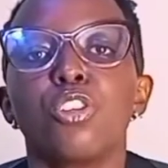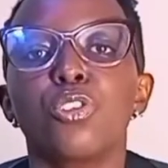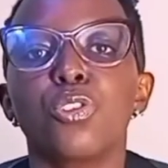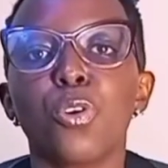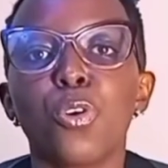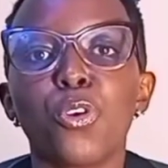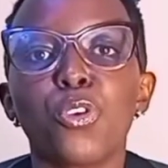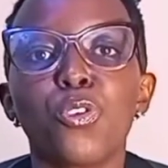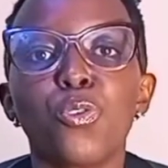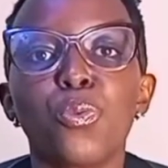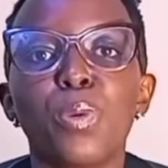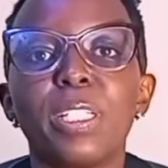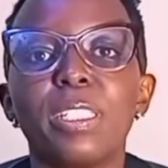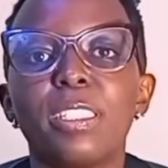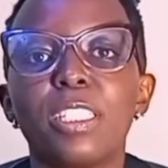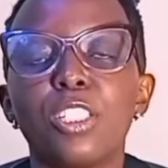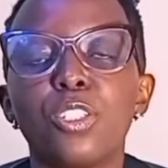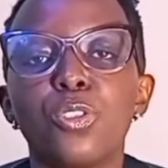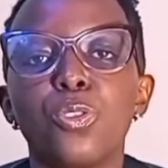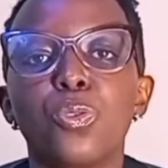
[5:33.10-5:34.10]
So you
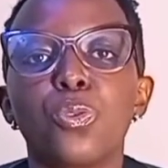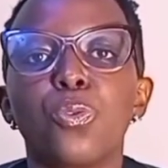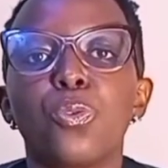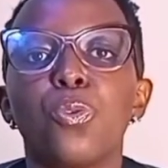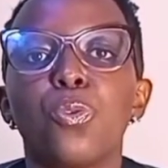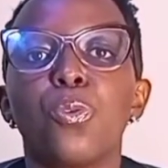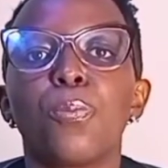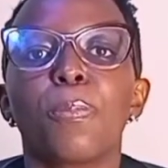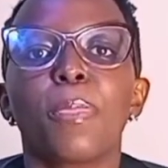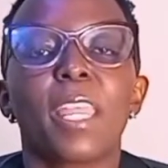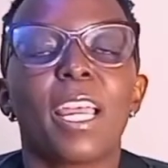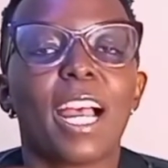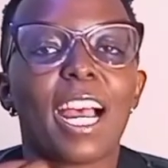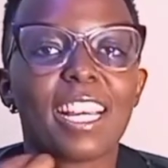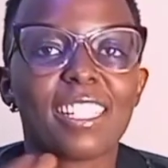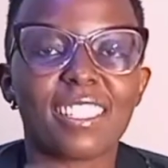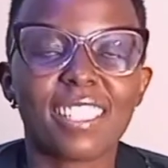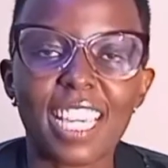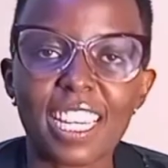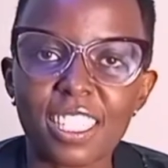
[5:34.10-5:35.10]
will need to
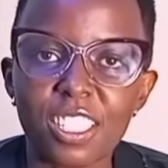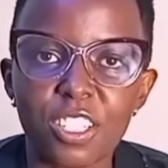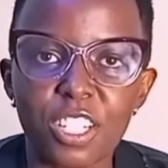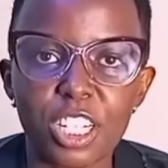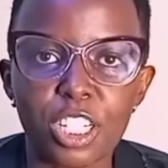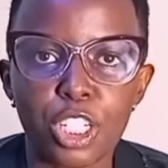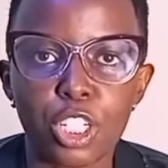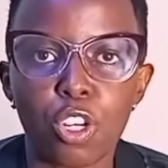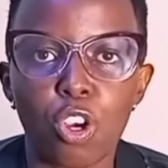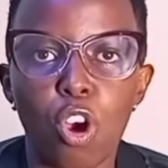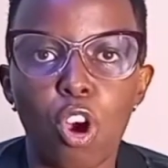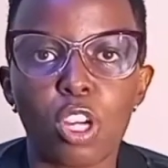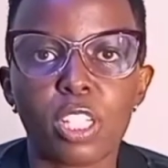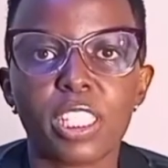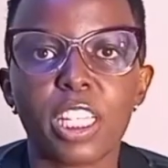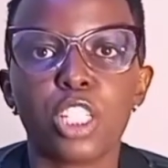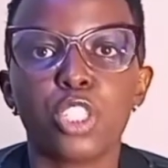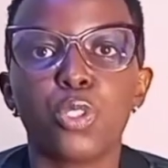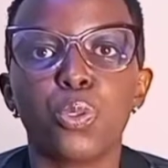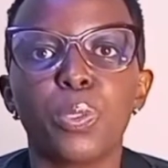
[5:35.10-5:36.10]
start creating
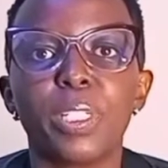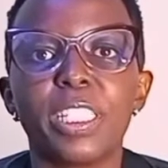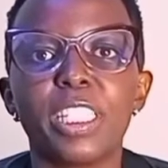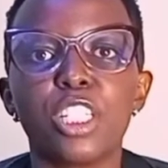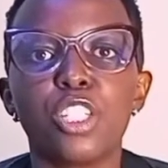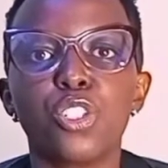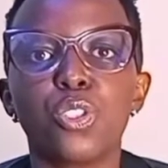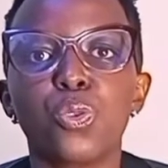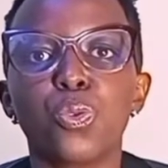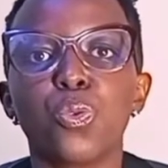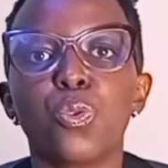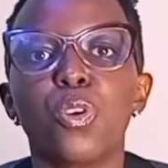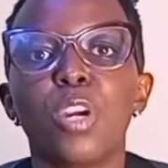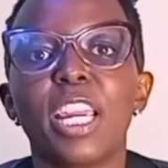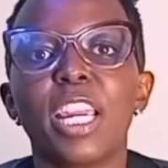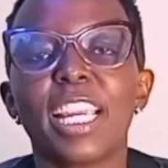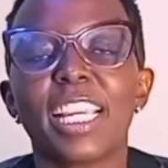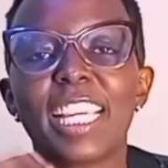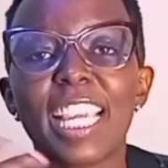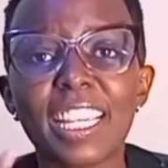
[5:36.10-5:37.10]
content. You will need to
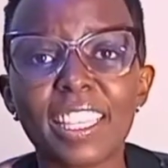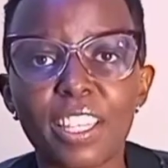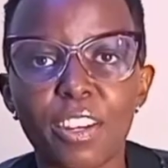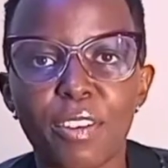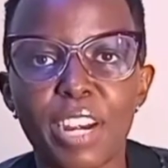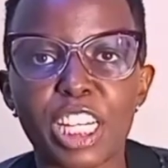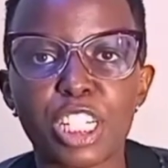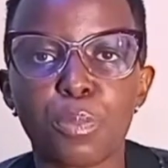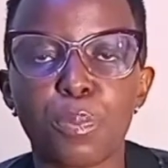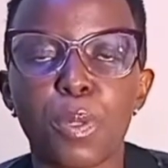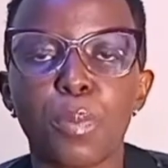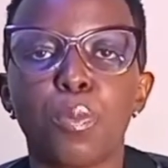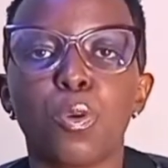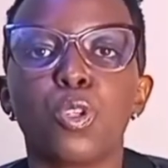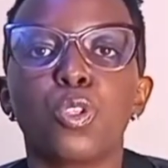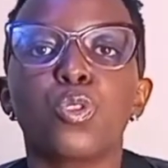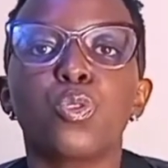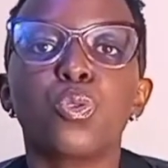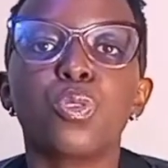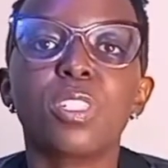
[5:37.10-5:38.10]
get the right
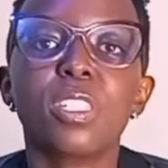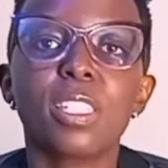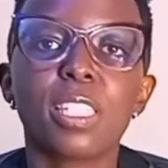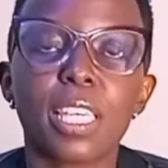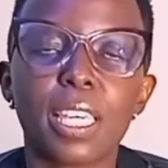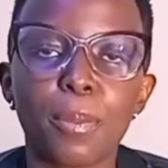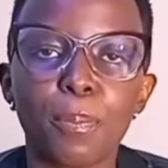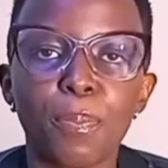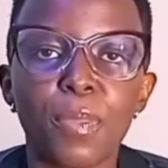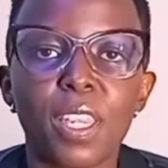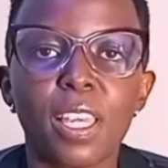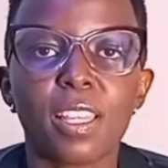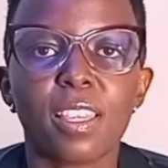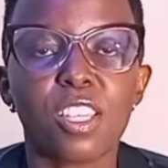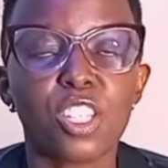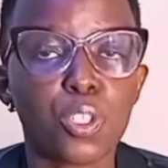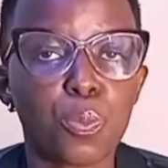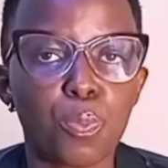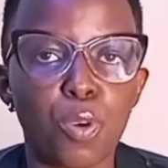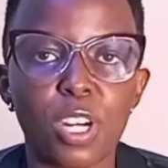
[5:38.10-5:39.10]
people to see
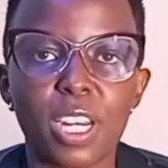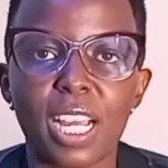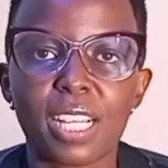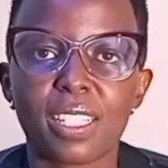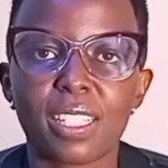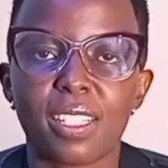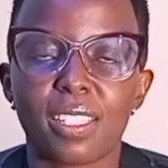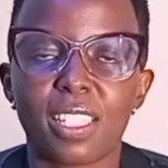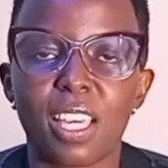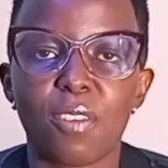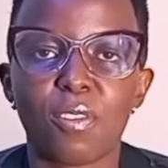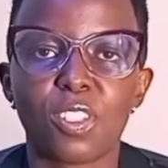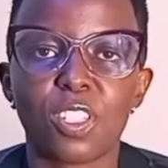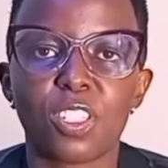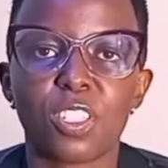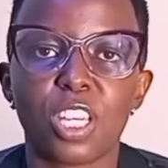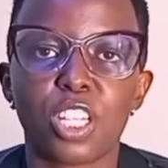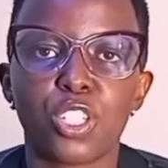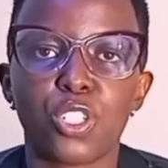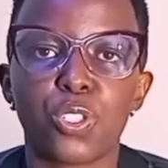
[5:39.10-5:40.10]
these products and
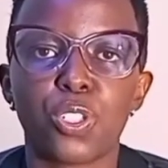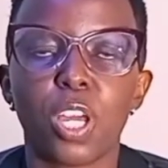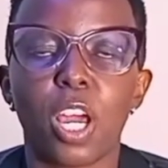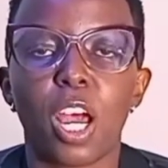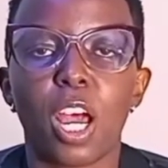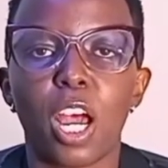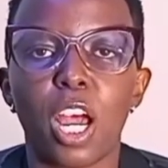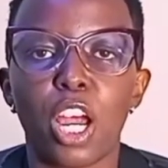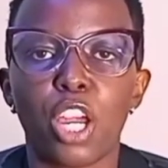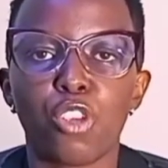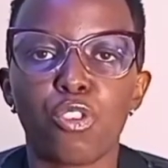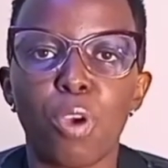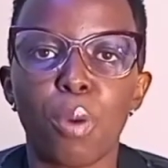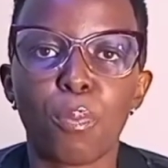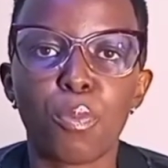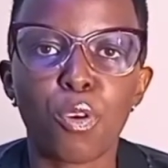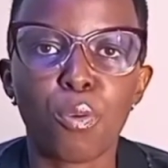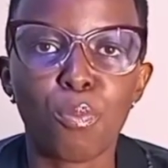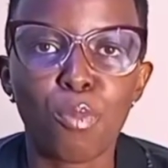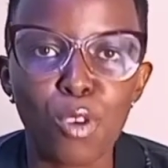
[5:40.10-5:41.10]
services that
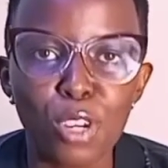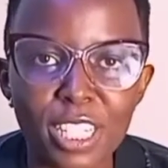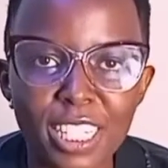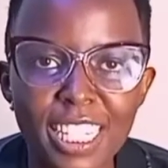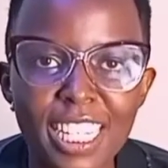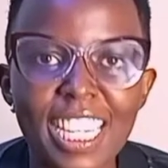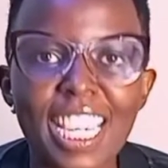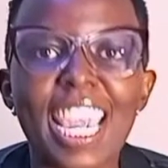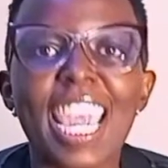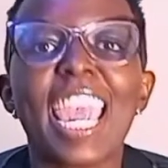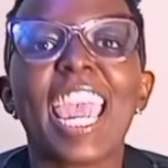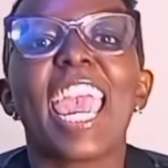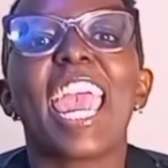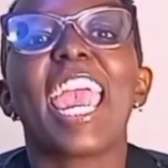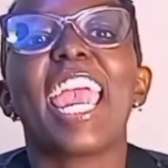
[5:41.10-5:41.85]
you're promoting.